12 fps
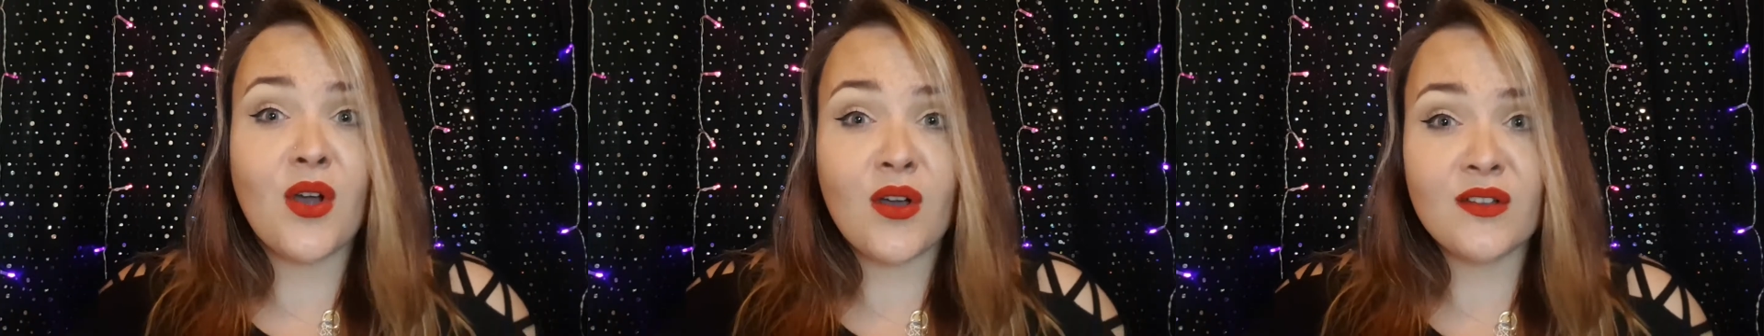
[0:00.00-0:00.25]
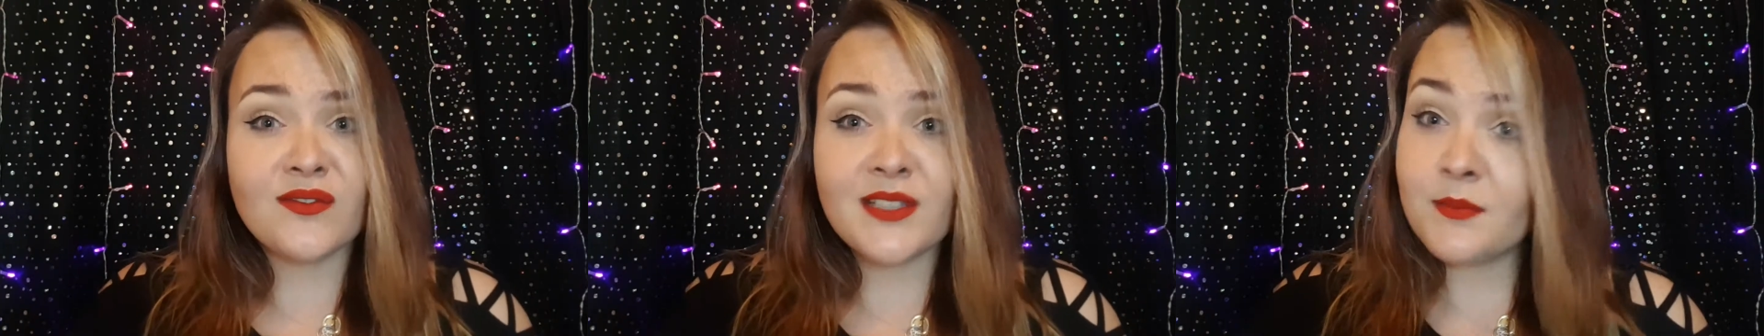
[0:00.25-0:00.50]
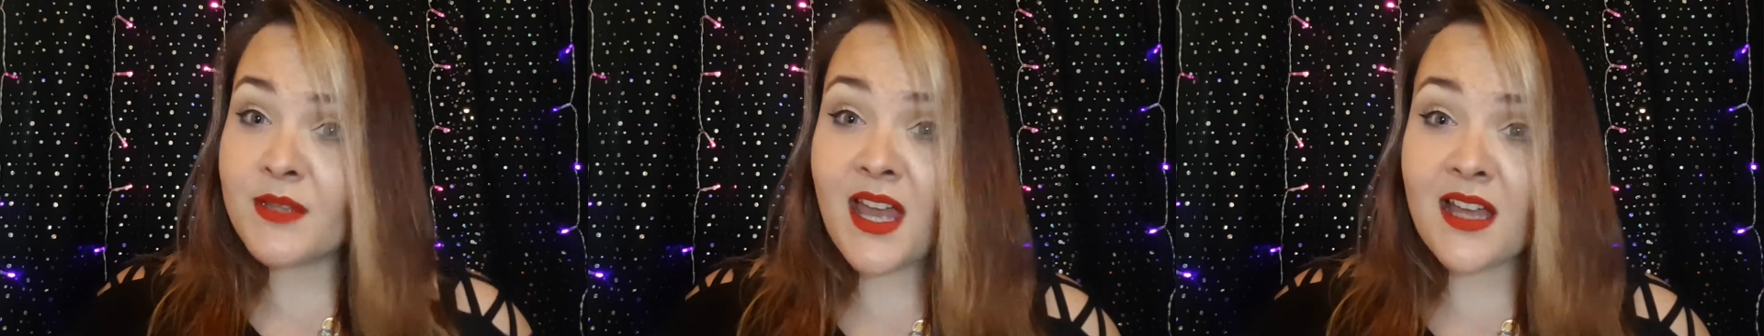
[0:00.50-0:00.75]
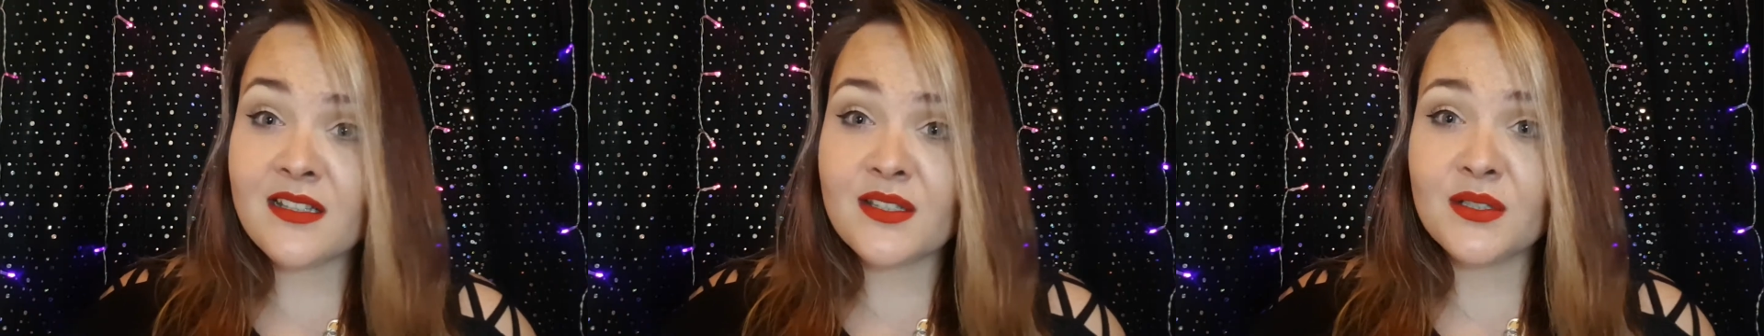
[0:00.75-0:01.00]
of Leap
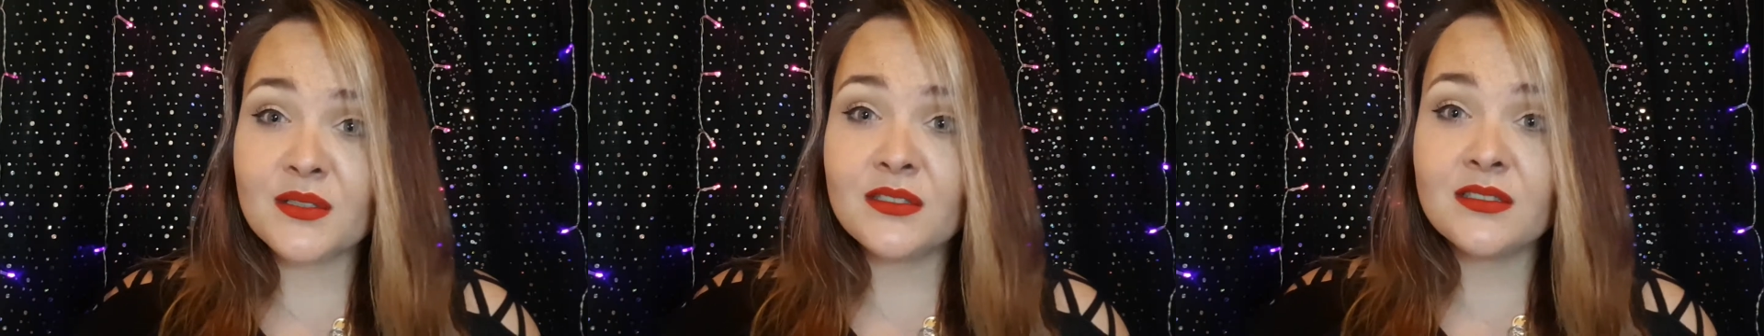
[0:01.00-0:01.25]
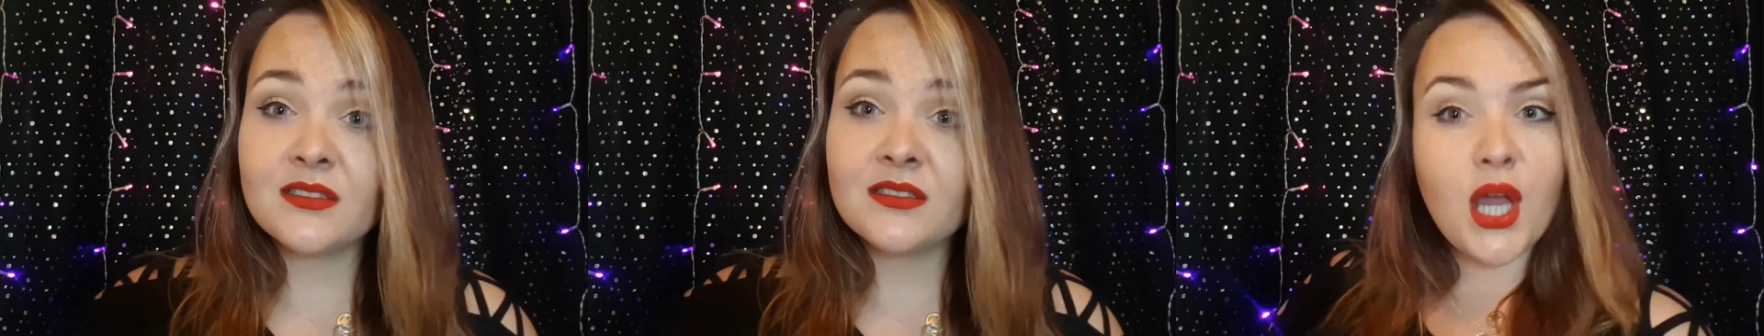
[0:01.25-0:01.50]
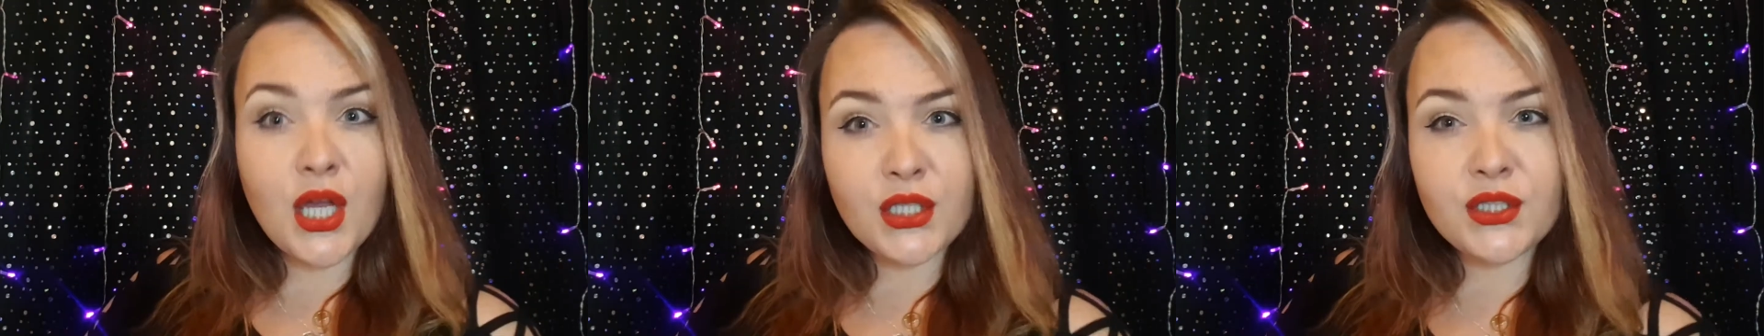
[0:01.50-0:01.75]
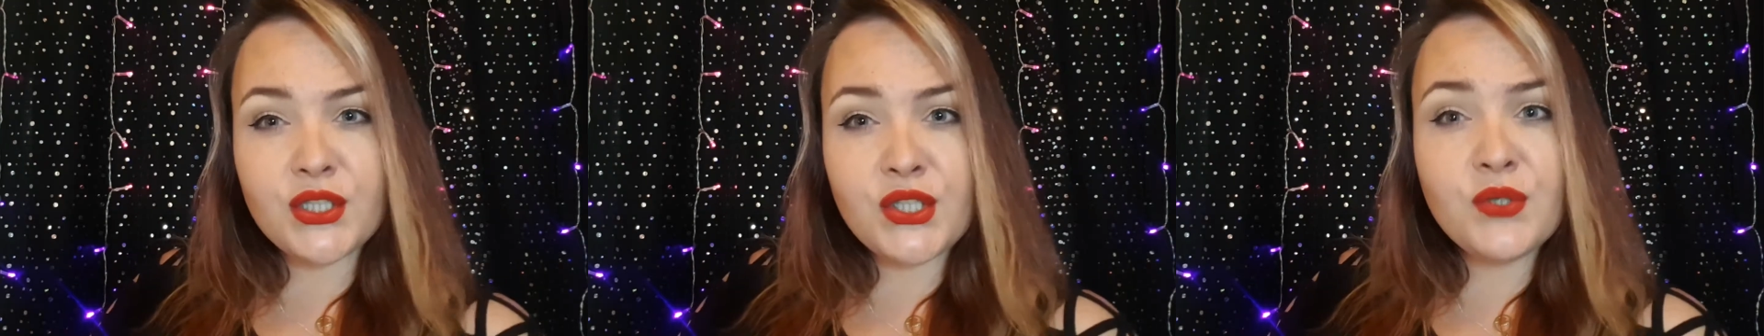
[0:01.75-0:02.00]
Castle.
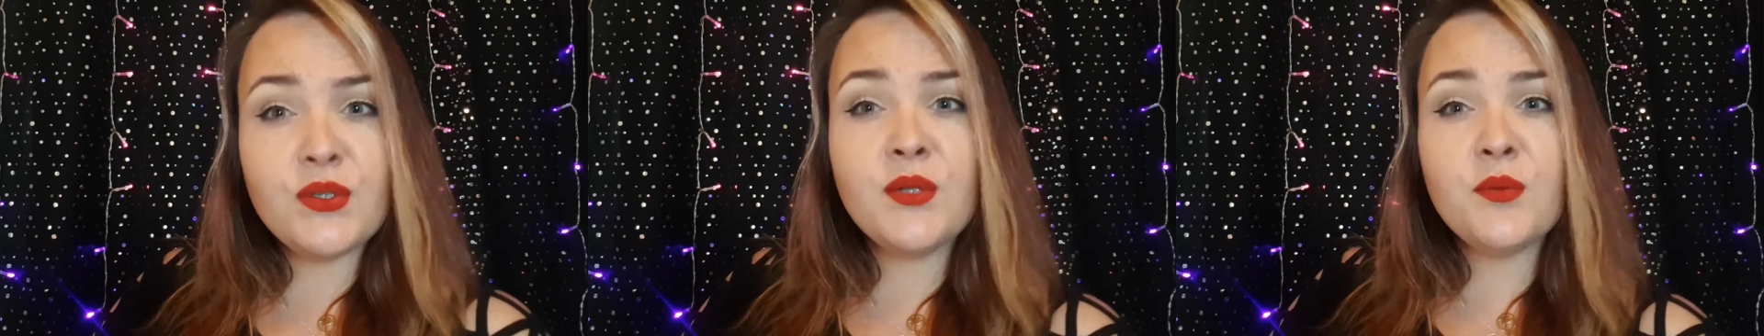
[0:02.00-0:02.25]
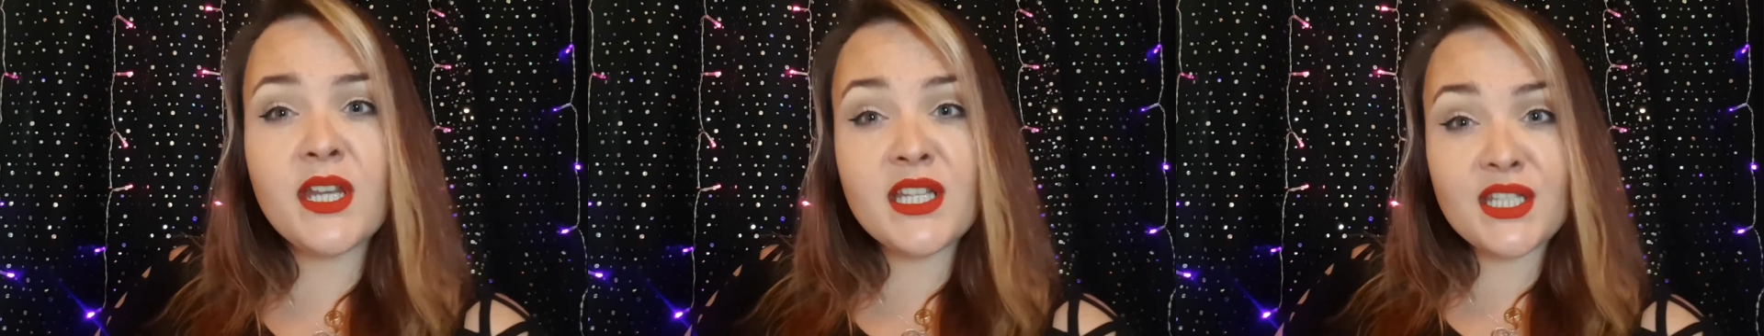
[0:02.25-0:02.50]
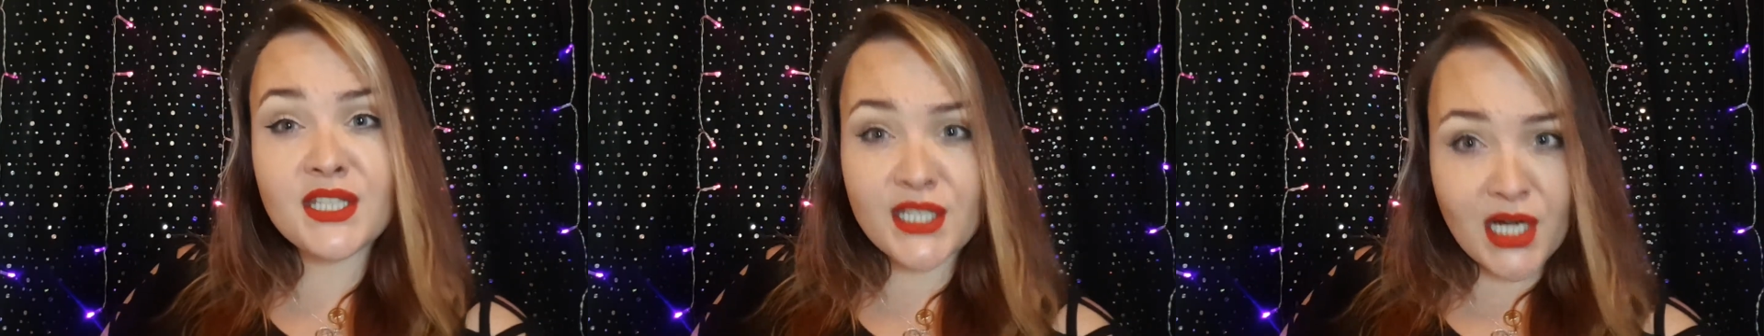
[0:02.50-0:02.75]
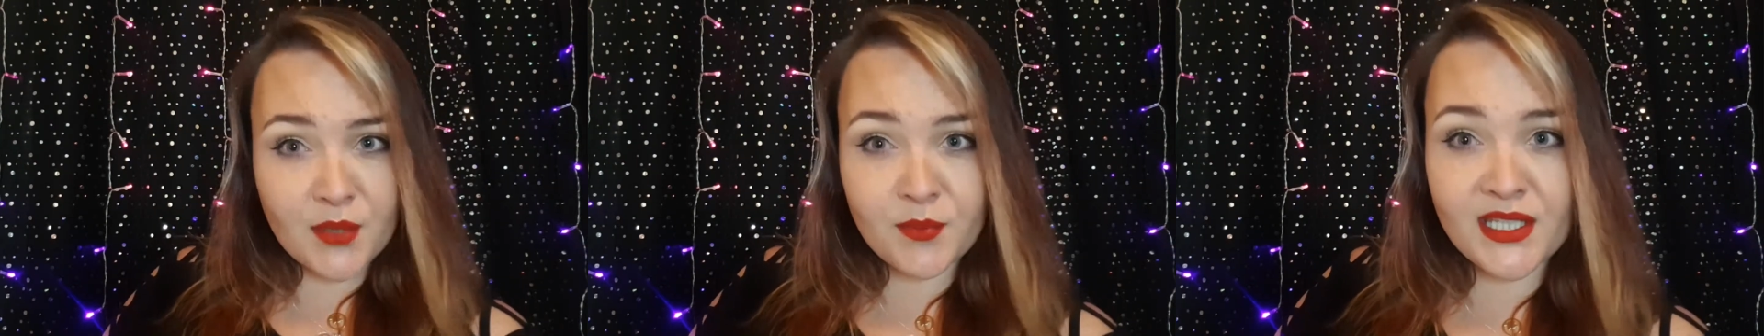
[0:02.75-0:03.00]
The newlywed
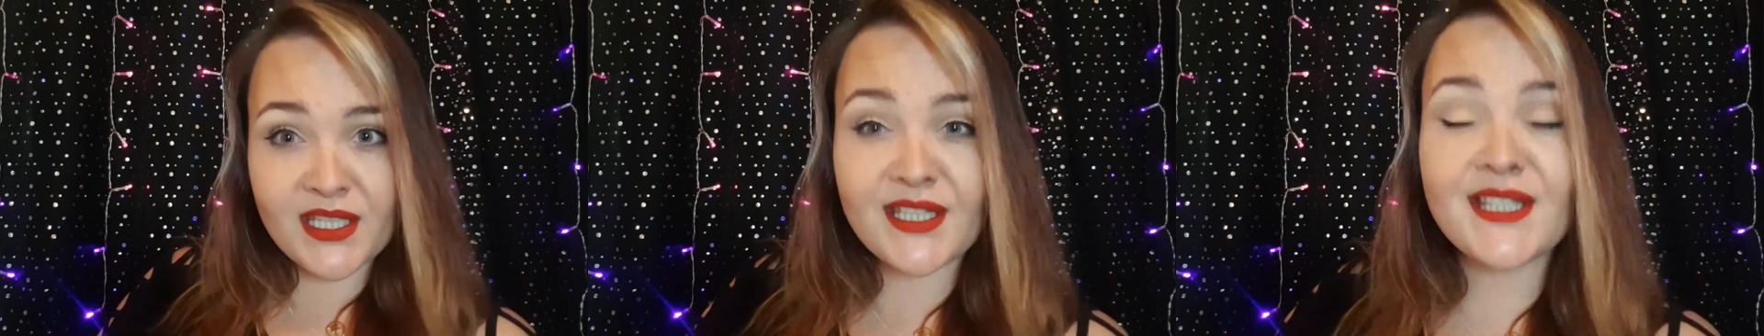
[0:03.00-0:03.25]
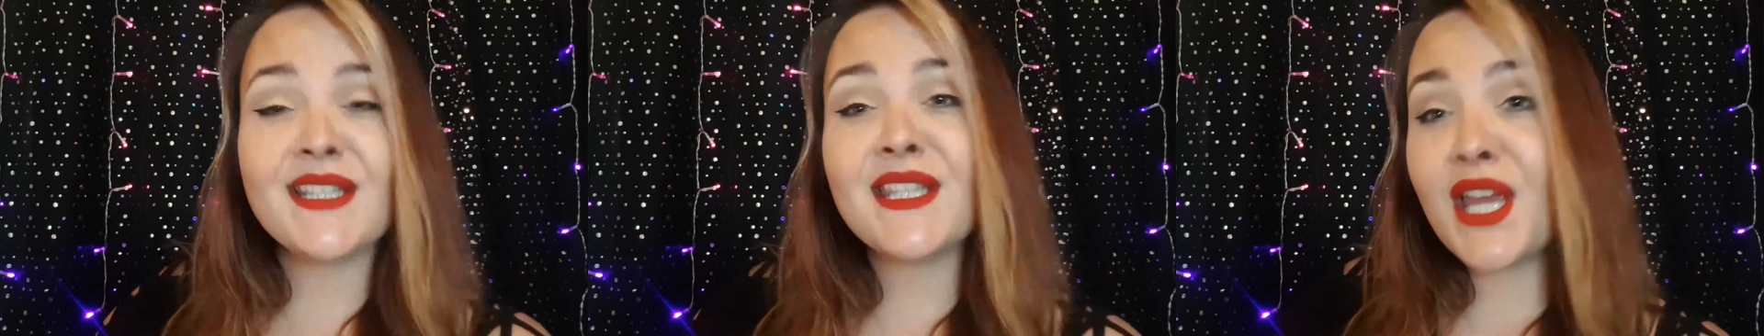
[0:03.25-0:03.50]
Darbys